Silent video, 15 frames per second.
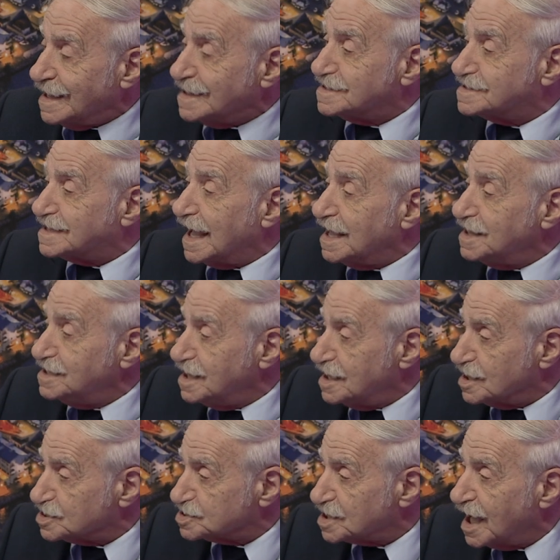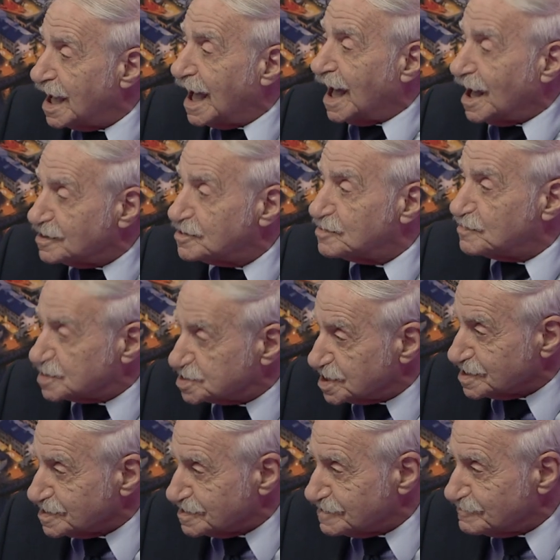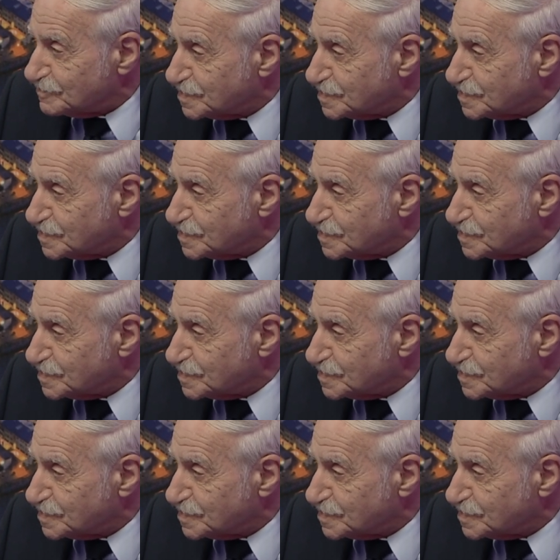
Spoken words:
in 10 years 100%.